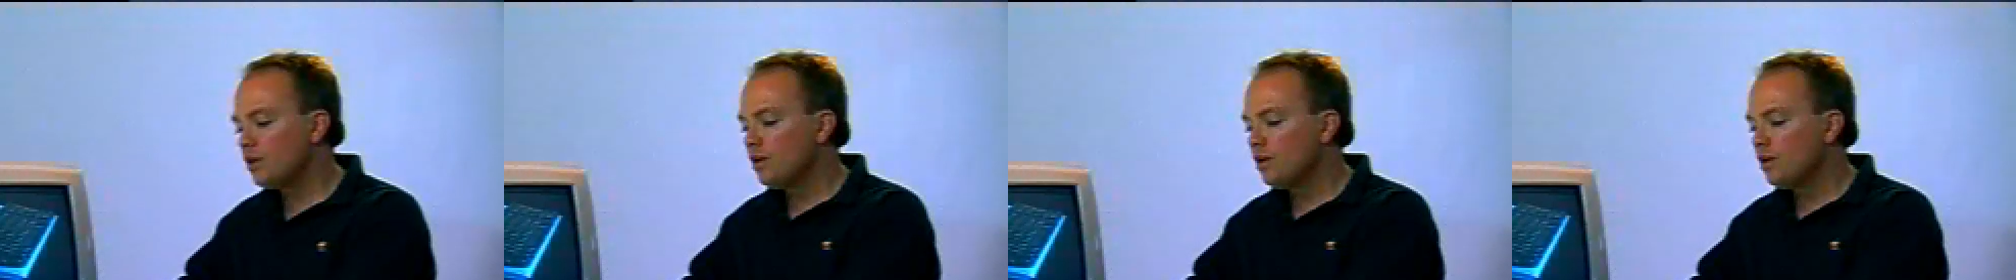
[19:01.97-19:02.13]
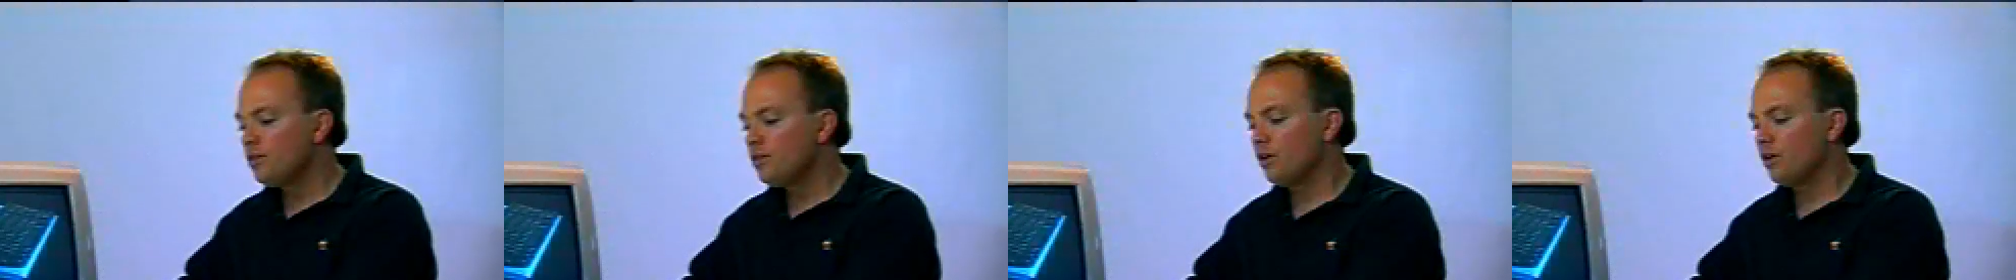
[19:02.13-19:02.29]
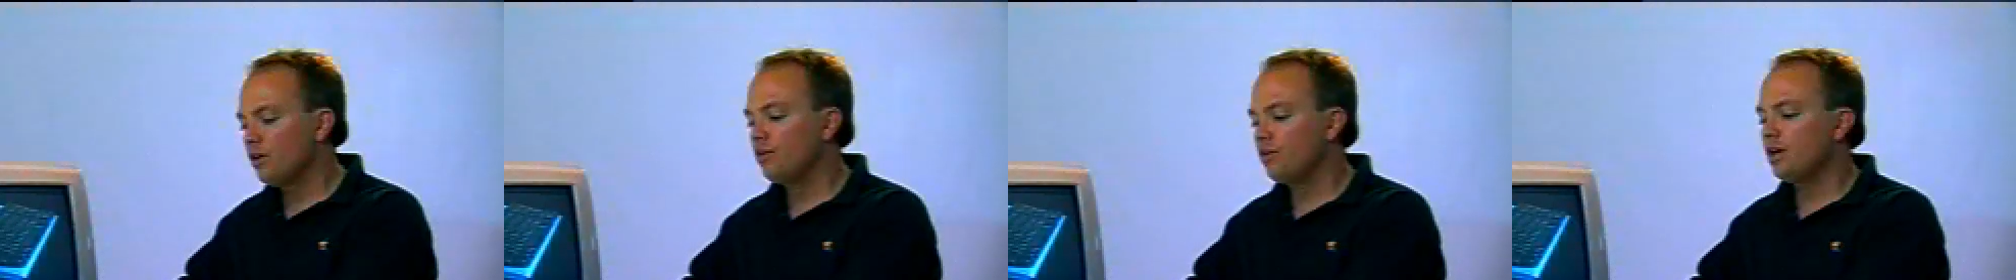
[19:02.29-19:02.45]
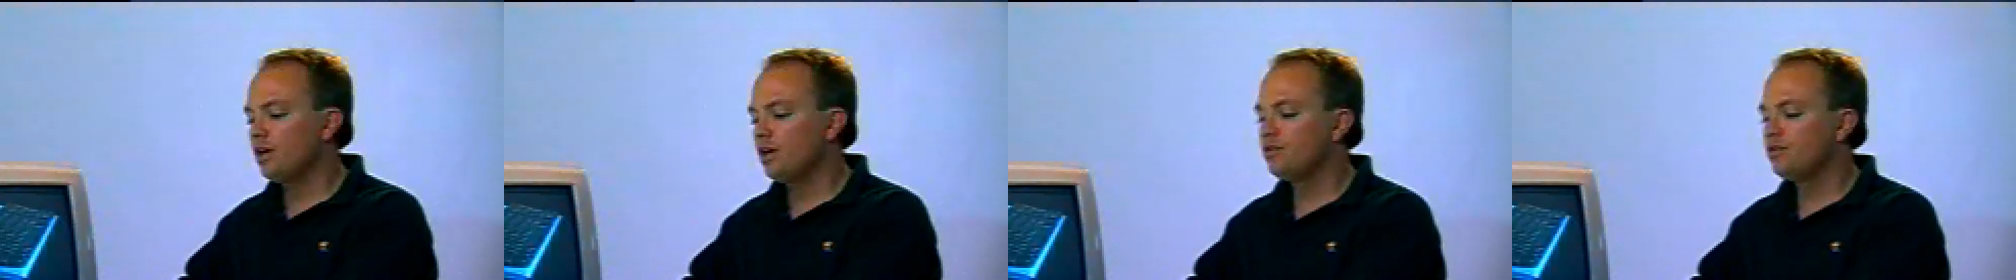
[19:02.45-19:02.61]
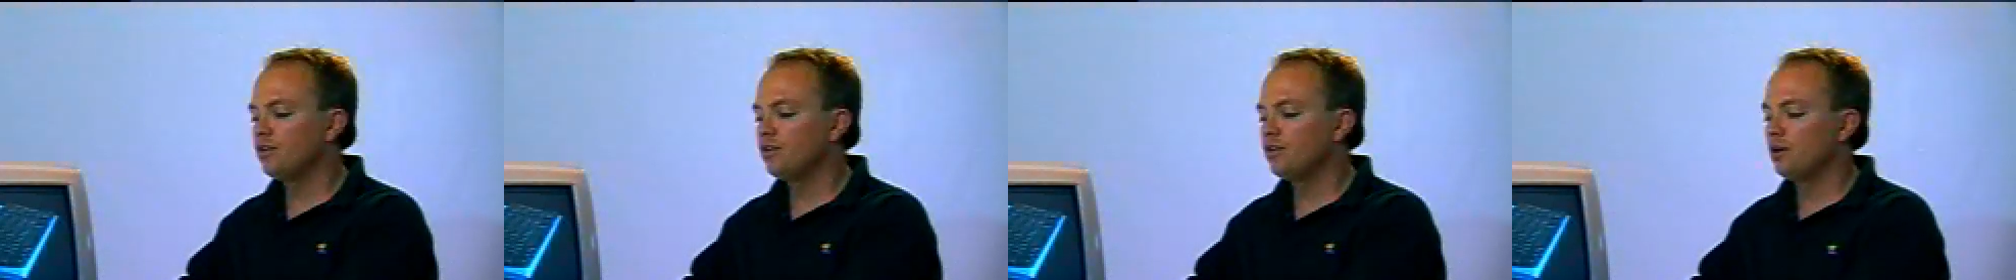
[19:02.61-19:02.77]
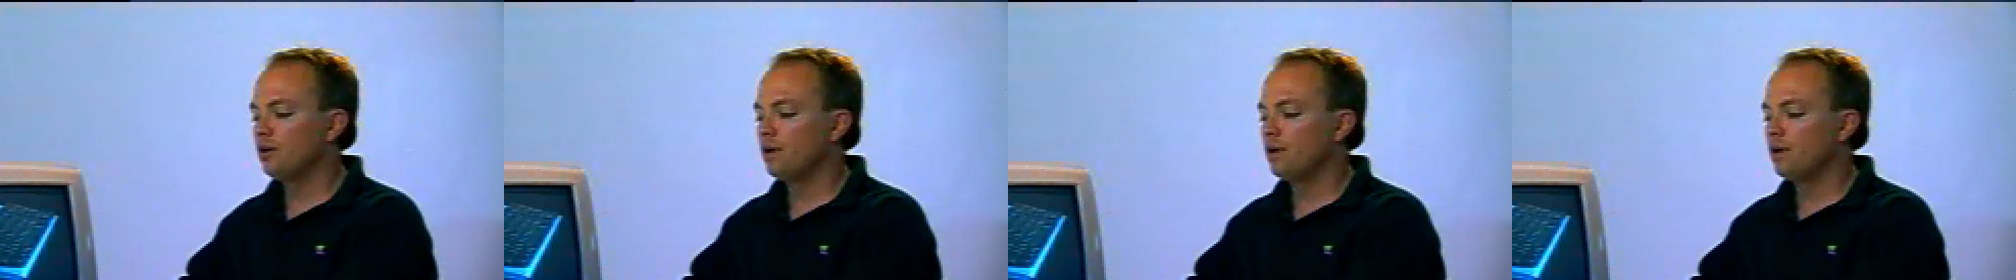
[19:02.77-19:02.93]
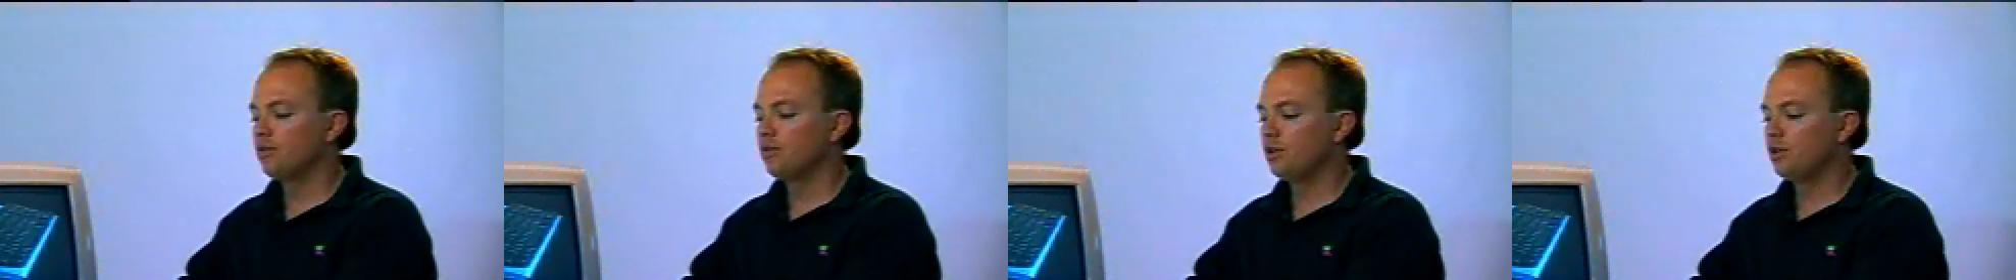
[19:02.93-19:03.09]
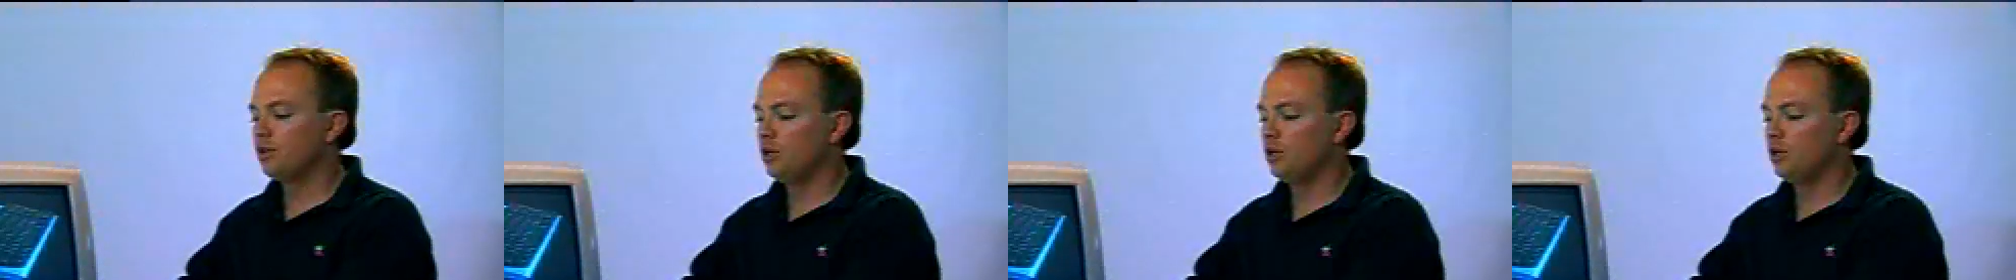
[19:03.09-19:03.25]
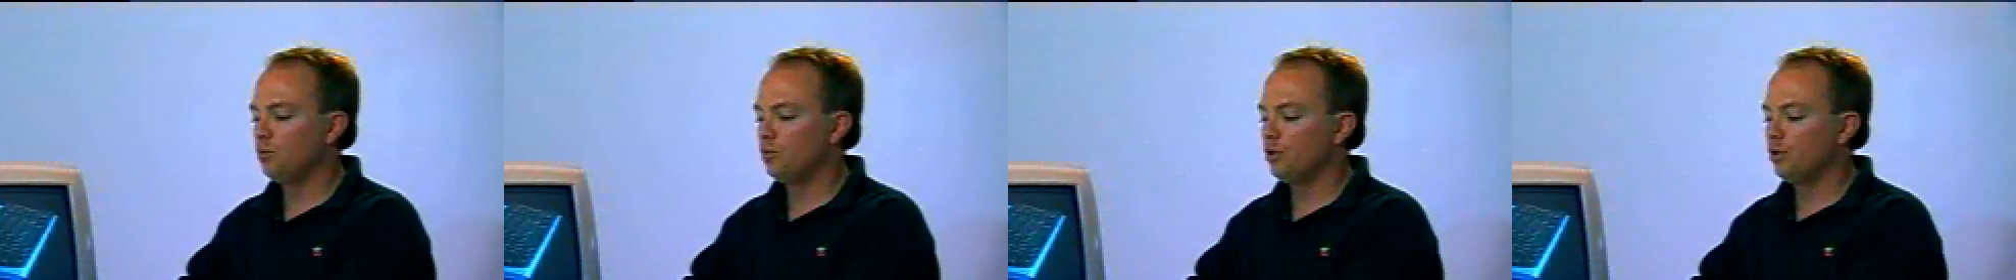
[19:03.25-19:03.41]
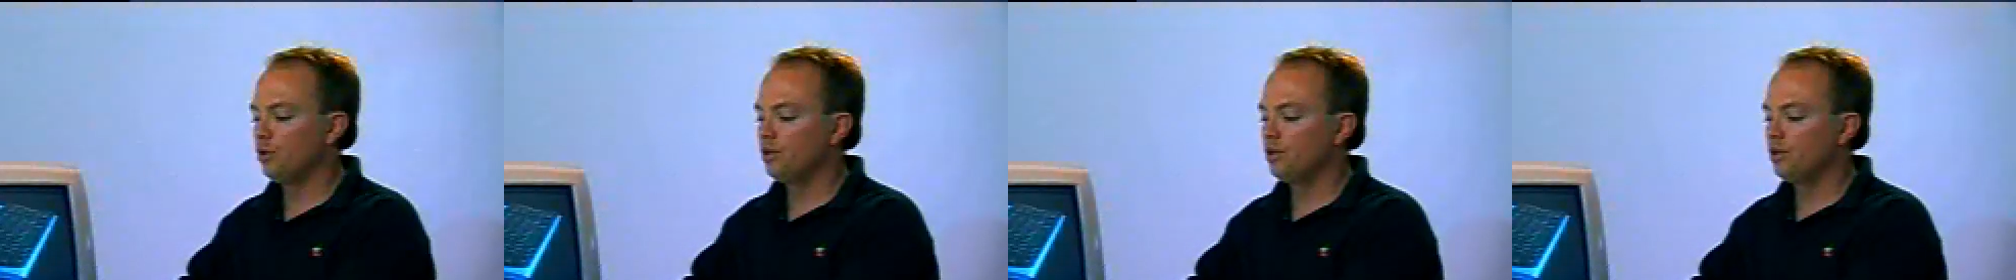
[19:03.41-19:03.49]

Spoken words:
The other nice thing about the keyboard,